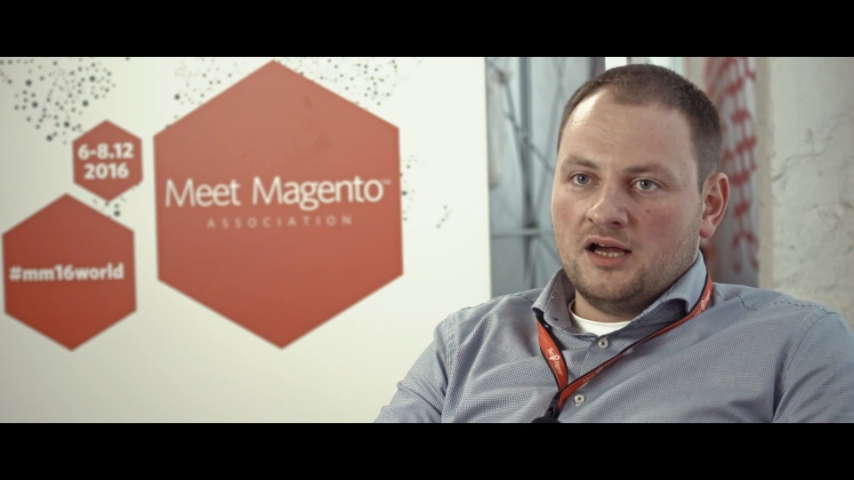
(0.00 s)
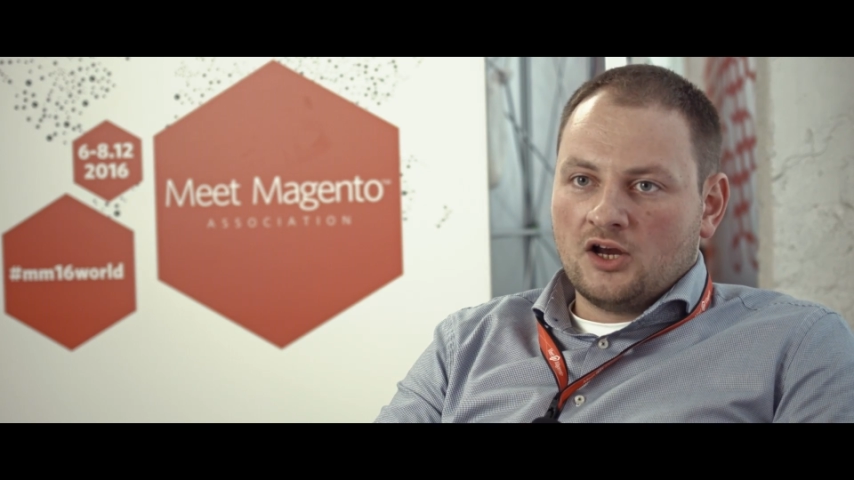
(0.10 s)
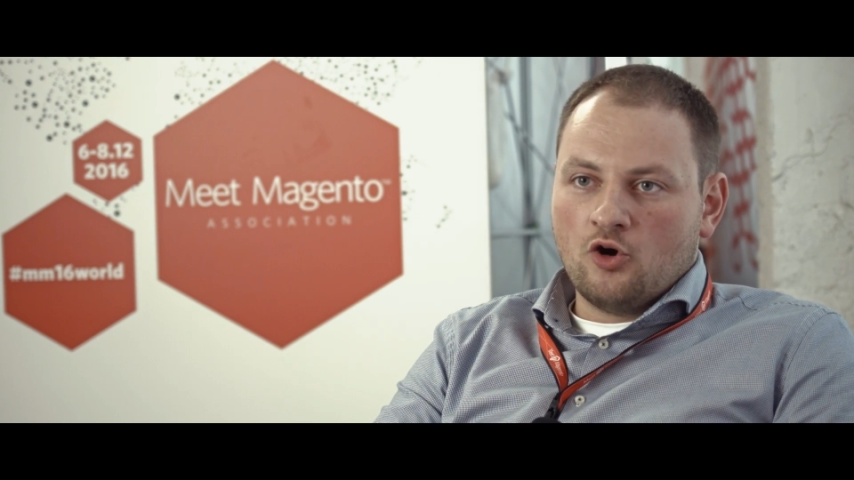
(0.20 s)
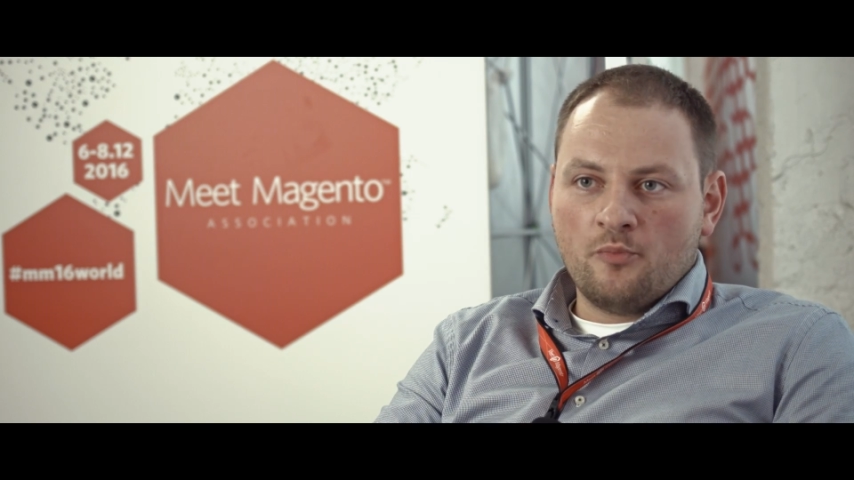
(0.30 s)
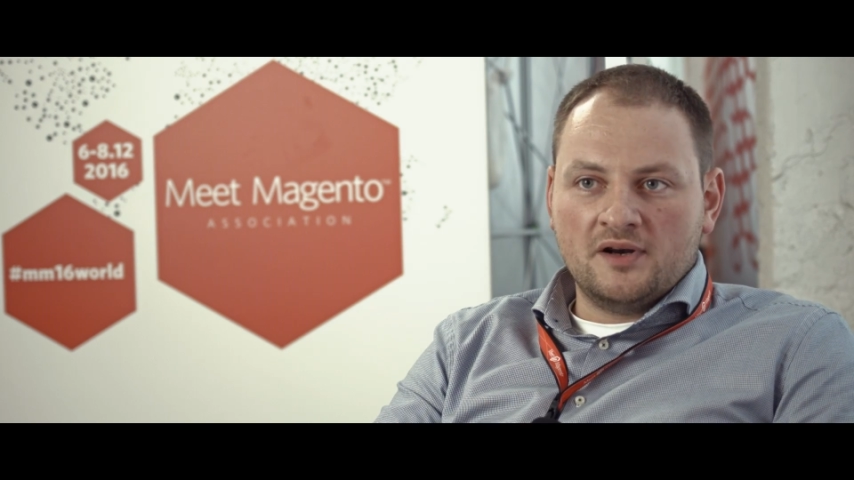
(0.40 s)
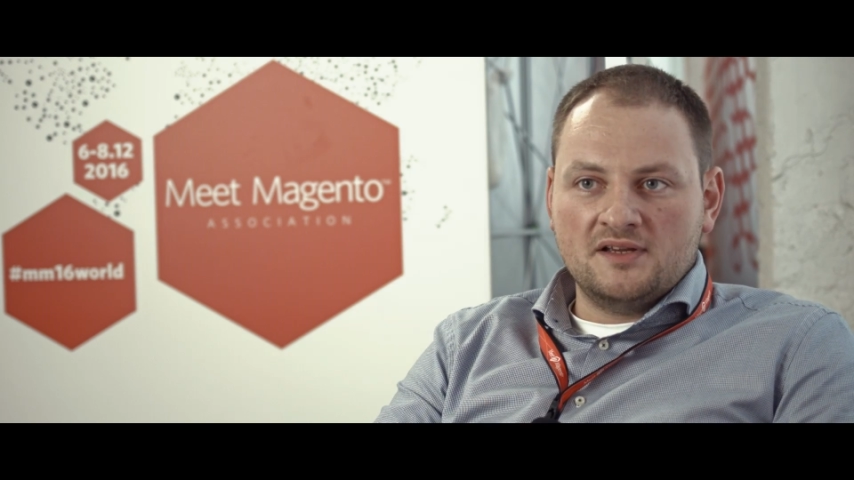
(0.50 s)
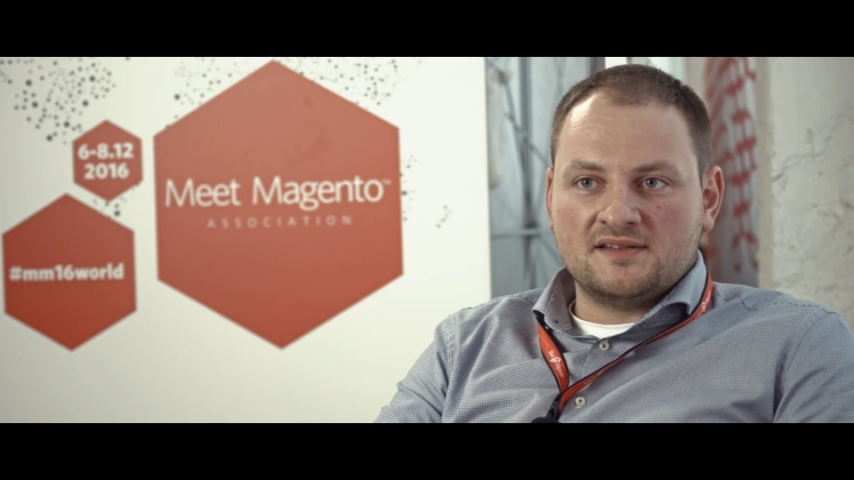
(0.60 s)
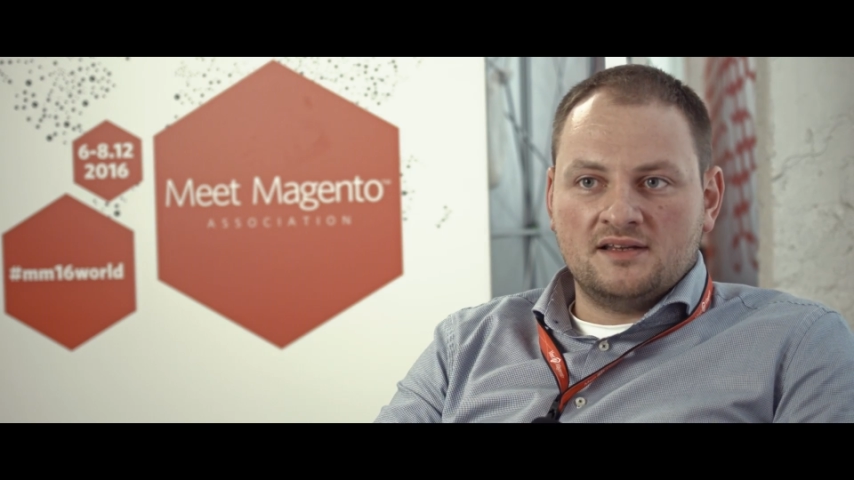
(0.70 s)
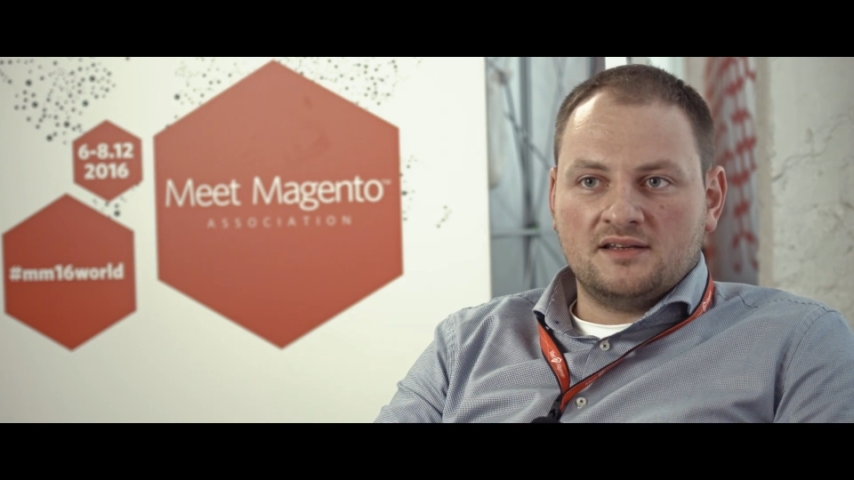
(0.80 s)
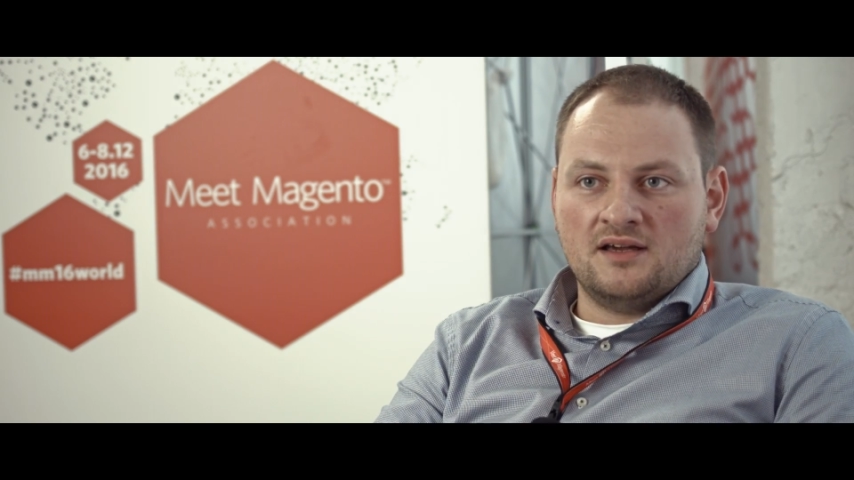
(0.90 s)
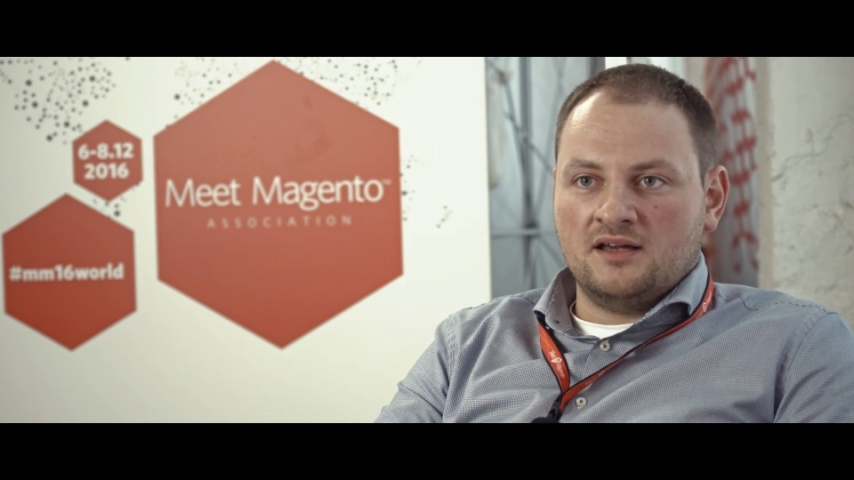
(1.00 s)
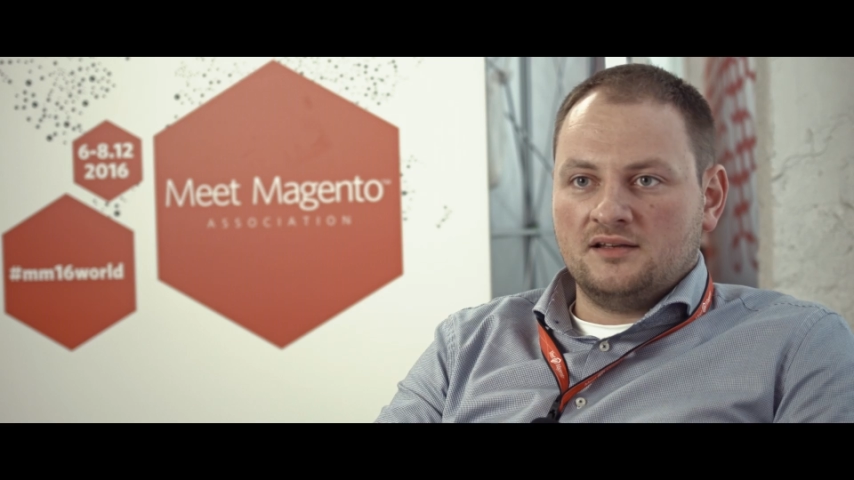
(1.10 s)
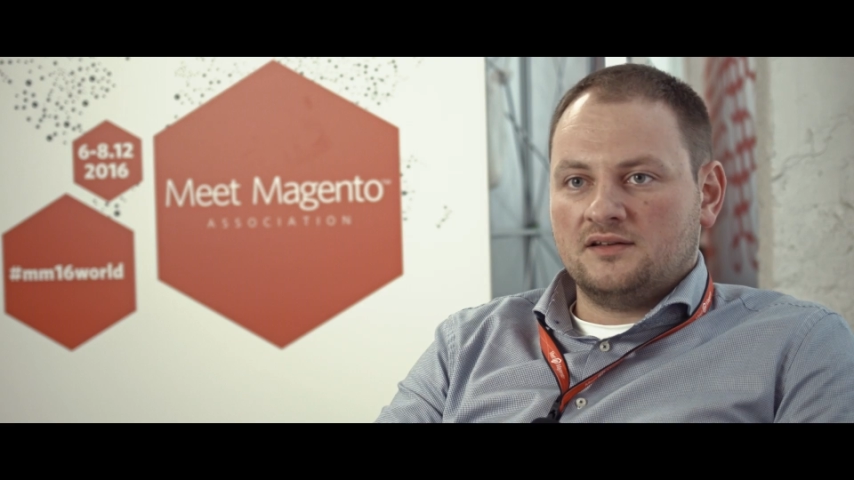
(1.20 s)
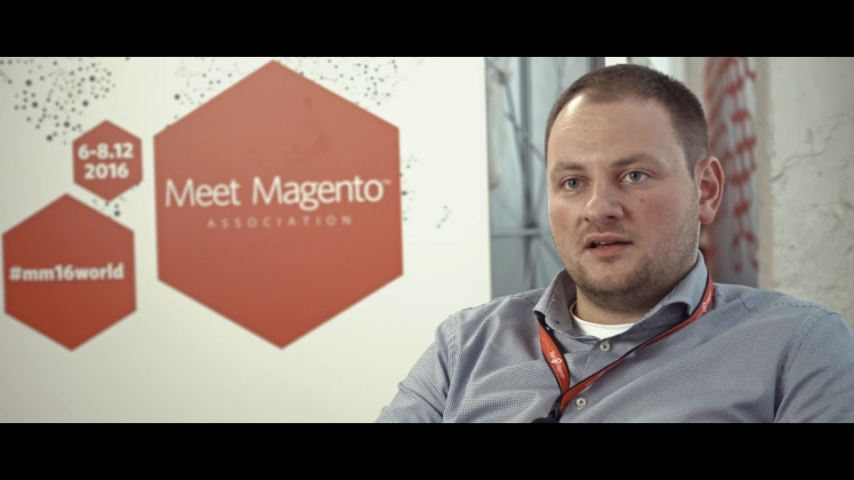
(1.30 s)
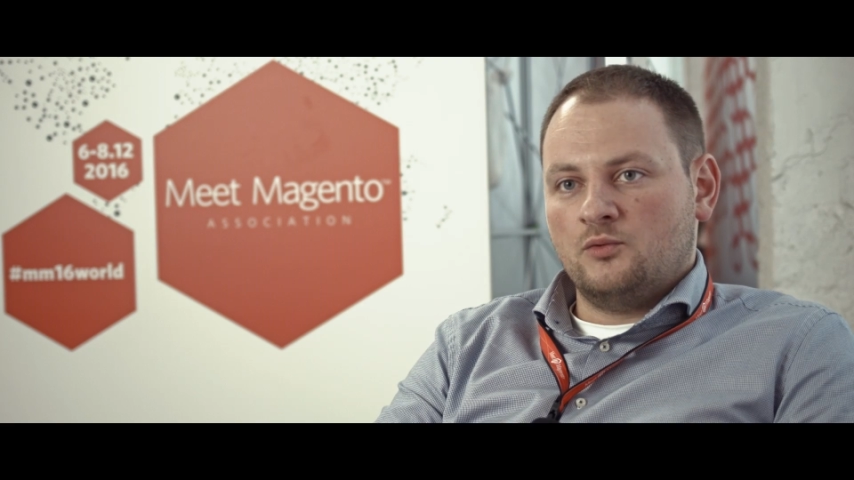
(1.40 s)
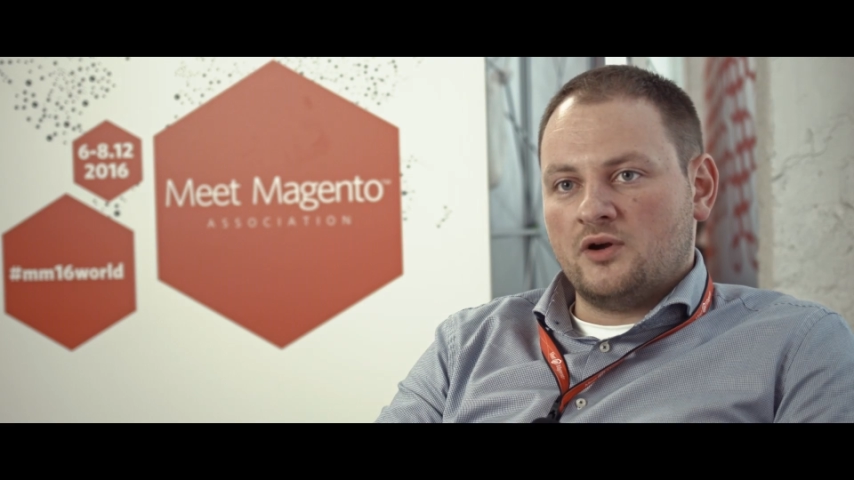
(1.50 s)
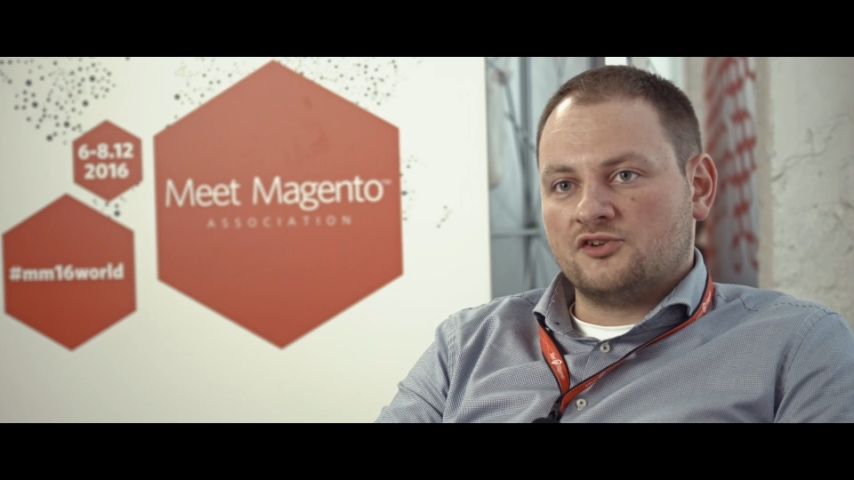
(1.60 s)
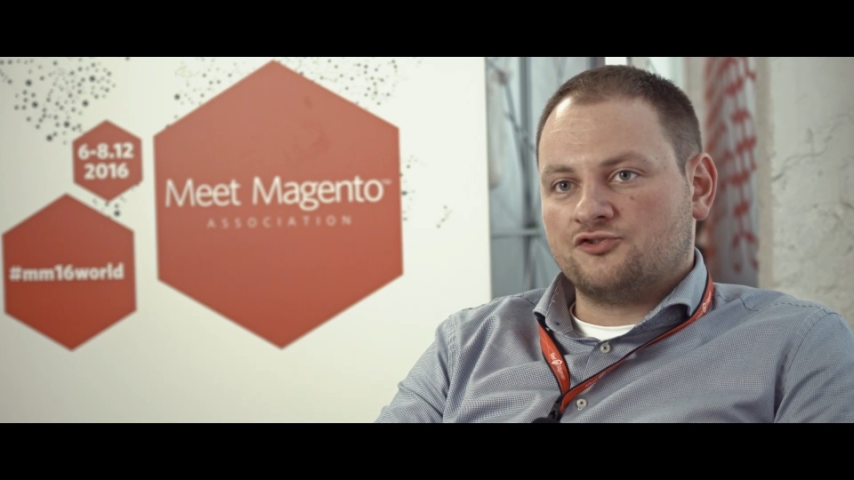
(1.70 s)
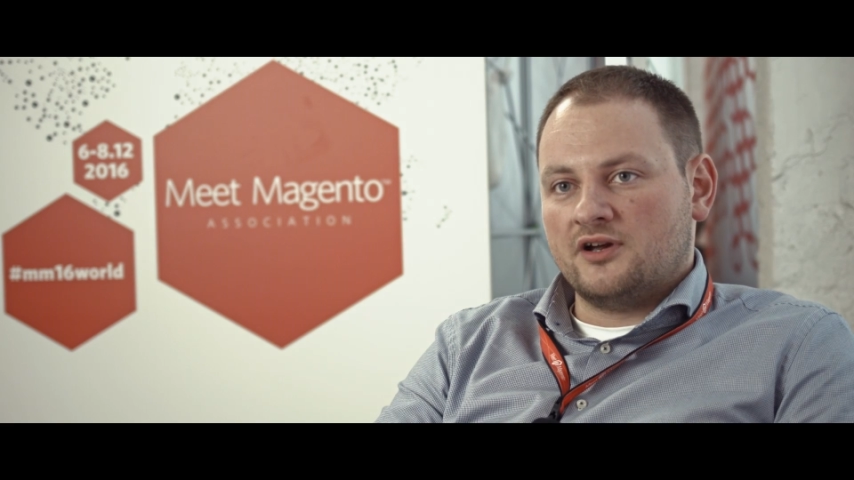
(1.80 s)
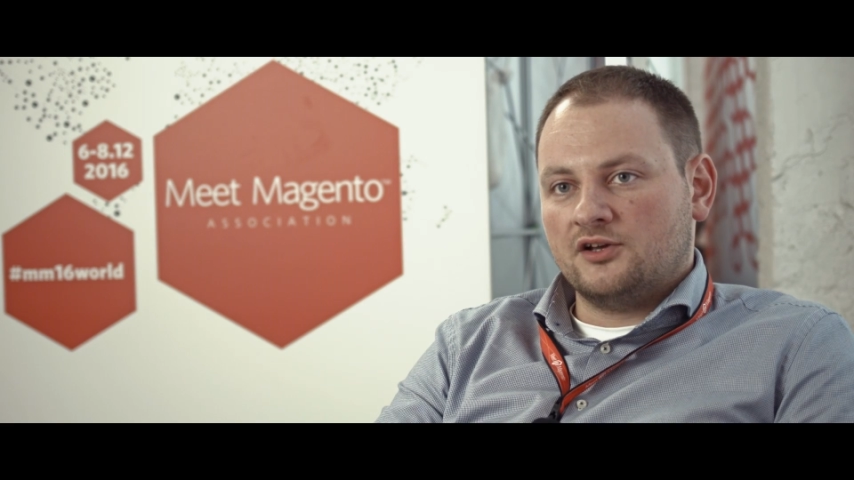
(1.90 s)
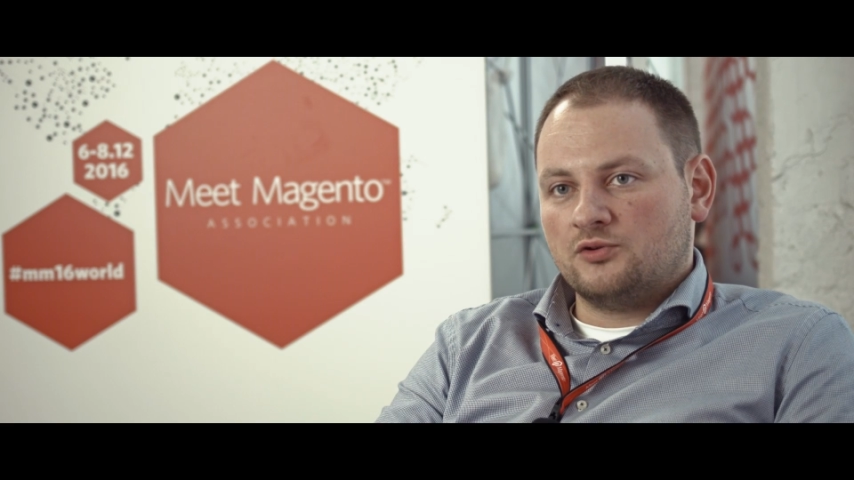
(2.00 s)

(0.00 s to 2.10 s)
companies, and we are trying